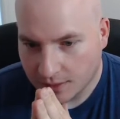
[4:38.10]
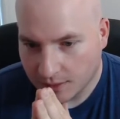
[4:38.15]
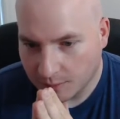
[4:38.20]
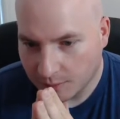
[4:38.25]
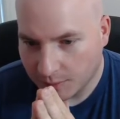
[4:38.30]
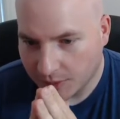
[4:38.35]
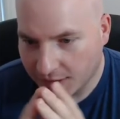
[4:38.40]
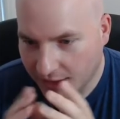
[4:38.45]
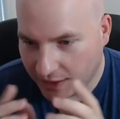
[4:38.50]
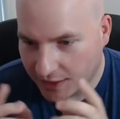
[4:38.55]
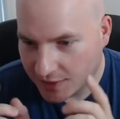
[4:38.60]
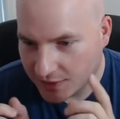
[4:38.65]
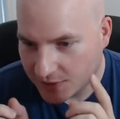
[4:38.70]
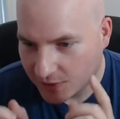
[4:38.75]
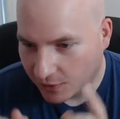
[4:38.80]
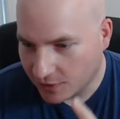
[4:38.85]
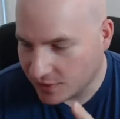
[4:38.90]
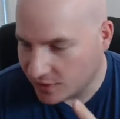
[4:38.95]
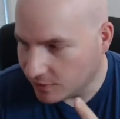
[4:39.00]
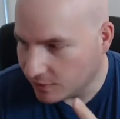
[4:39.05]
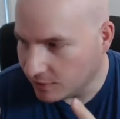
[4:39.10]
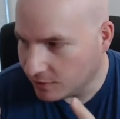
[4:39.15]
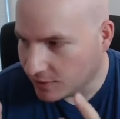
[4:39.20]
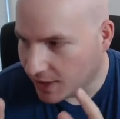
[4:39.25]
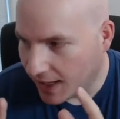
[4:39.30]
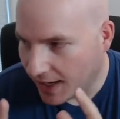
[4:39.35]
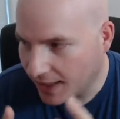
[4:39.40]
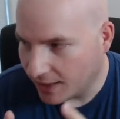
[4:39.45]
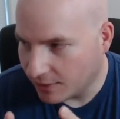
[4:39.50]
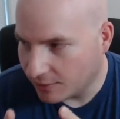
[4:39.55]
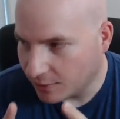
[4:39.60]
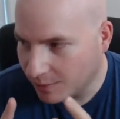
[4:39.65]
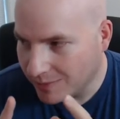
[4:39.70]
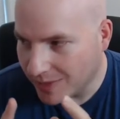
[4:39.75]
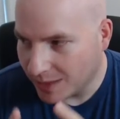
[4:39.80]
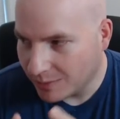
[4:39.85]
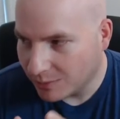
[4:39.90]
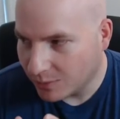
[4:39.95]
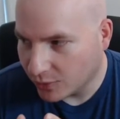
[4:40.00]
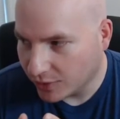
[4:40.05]
But he's also not
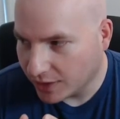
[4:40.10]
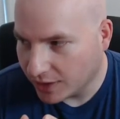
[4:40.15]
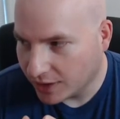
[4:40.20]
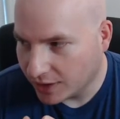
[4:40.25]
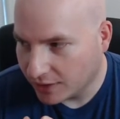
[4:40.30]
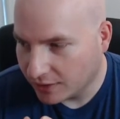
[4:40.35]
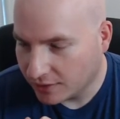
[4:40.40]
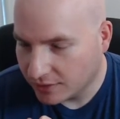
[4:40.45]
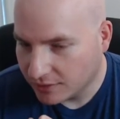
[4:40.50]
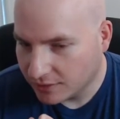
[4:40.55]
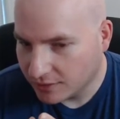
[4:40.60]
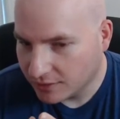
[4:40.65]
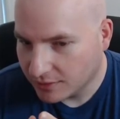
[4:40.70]
remembering.